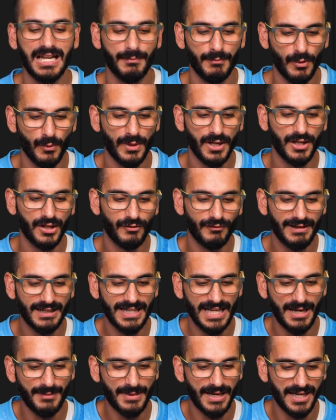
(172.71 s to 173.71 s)
but we're gonna
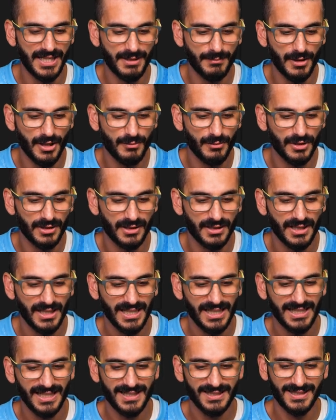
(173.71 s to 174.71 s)
rename that in a moment.
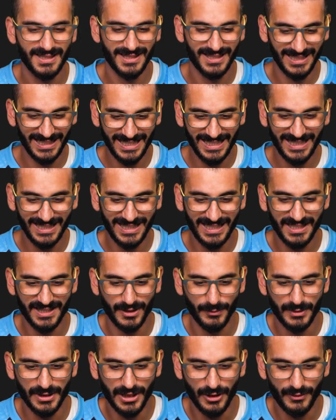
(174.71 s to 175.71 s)
Let's just delete things
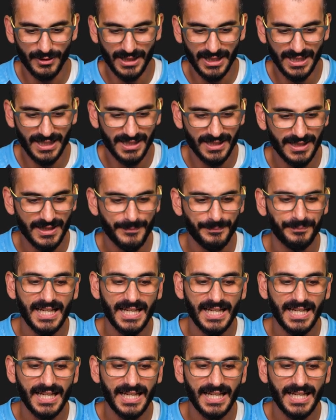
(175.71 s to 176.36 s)
that we don't need.